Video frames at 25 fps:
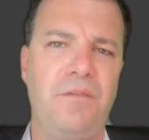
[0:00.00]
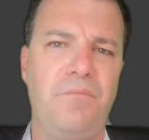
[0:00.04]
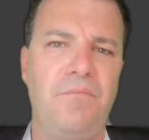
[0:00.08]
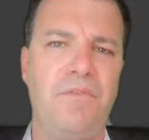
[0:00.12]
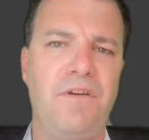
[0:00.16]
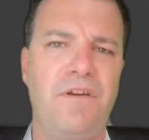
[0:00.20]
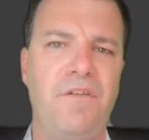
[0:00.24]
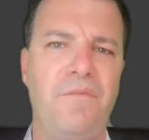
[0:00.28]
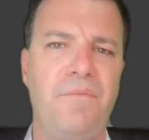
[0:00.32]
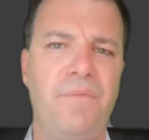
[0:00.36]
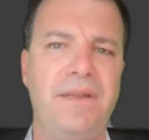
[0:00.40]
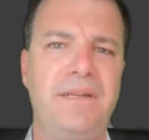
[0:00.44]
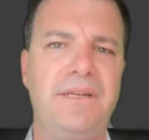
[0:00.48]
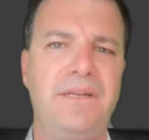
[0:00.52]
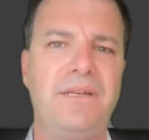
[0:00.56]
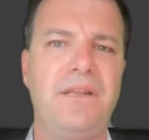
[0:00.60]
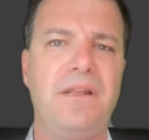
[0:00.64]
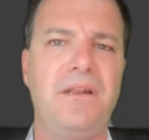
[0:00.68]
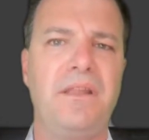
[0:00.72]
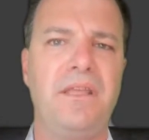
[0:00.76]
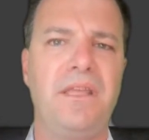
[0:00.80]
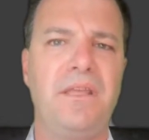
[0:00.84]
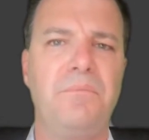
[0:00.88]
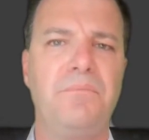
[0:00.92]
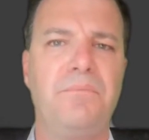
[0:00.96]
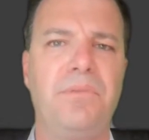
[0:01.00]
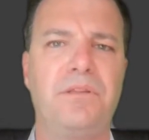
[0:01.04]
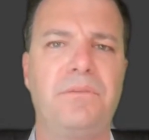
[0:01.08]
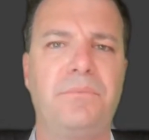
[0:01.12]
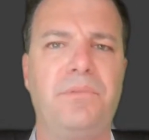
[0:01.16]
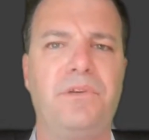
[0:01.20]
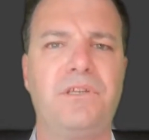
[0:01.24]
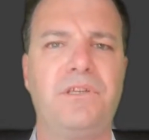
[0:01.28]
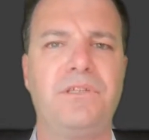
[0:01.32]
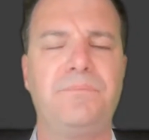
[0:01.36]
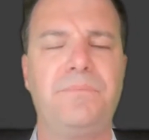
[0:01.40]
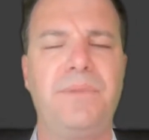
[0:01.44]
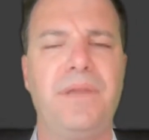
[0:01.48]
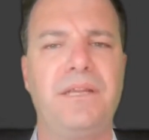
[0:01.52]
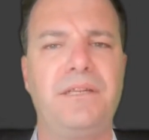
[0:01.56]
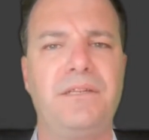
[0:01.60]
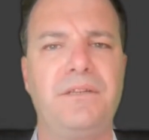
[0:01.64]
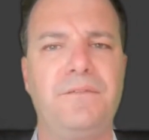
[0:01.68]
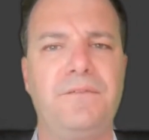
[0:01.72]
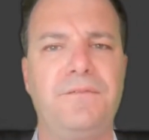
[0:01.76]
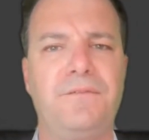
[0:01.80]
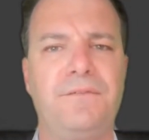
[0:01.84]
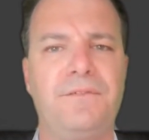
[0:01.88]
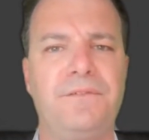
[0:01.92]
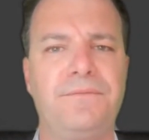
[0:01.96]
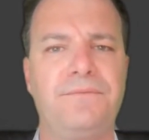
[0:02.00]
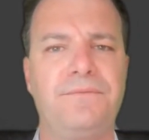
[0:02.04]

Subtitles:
environmental impact perspective.